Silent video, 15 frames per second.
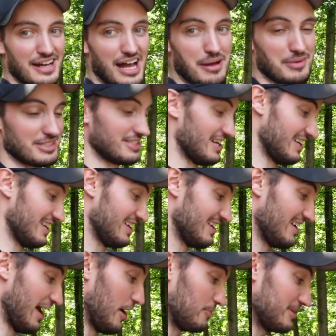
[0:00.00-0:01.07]
I'm excited.
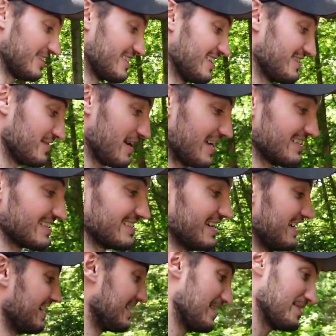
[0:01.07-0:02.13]
I hope this gets you guys
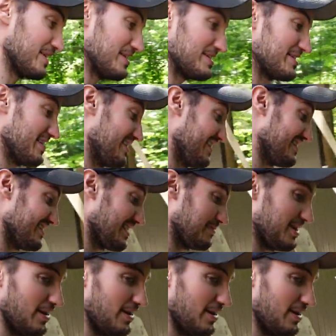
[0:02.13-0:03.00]
excited because this is gonna be